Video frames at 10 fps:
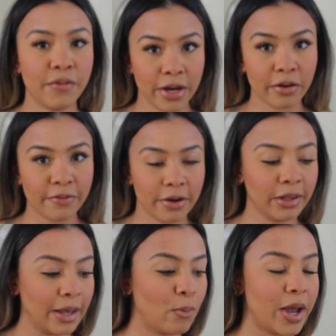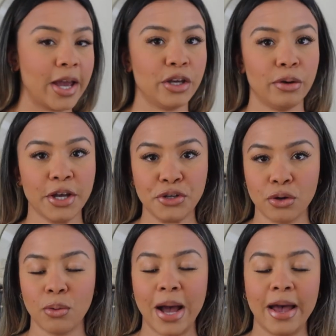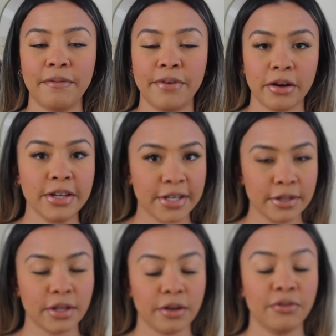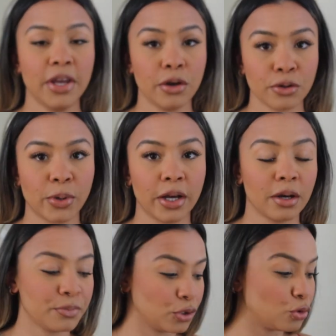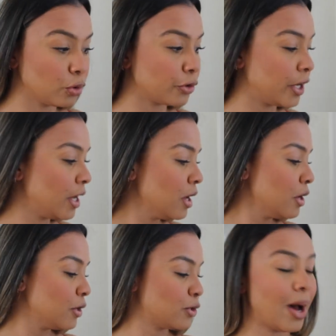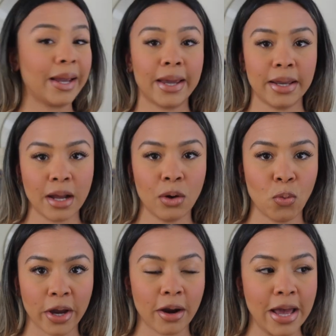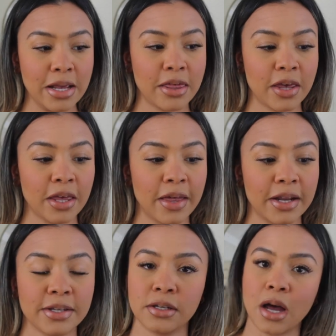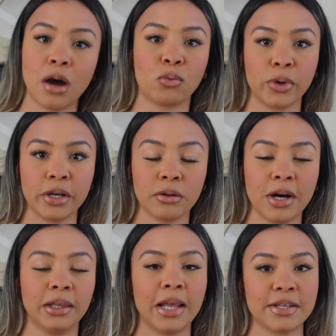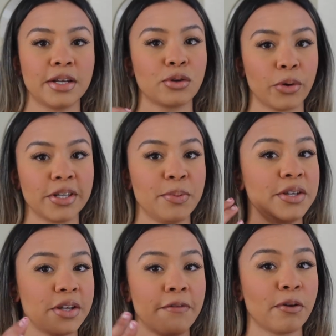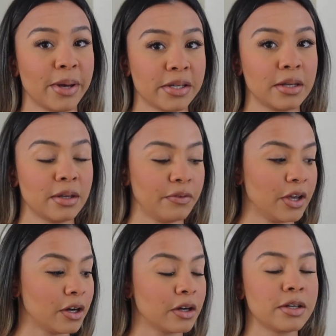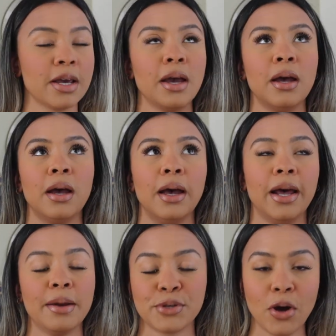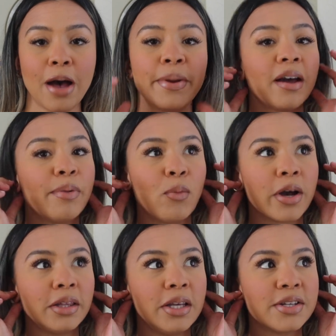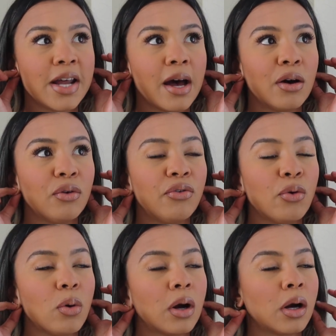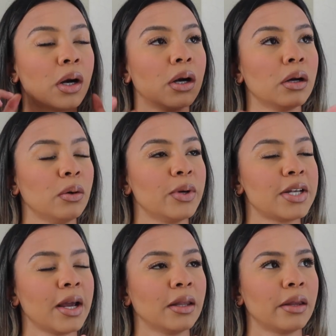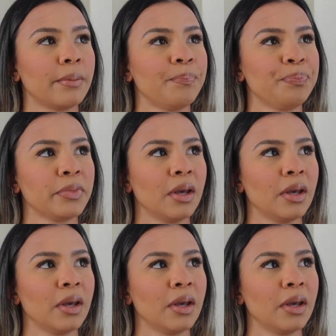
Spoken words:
Very, very lightweight. And you guys know I have very sensitive ears when it comes to jewelry. So I cannot wear anything that is not real unless it is going to be safe for my sensitive ears. And I'm so happy I've been wearing these now for, when did I get them?